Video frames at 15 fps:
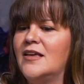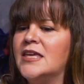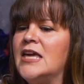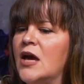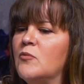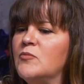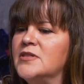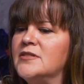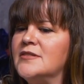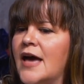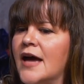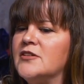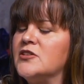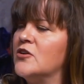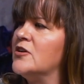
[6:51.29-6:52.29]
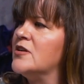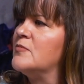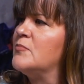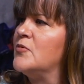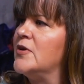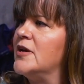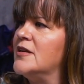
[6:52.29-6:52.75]
yeah, it was that turning
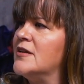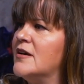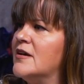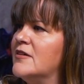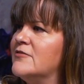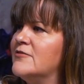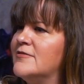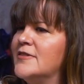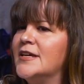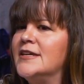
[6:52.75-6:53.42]
point of,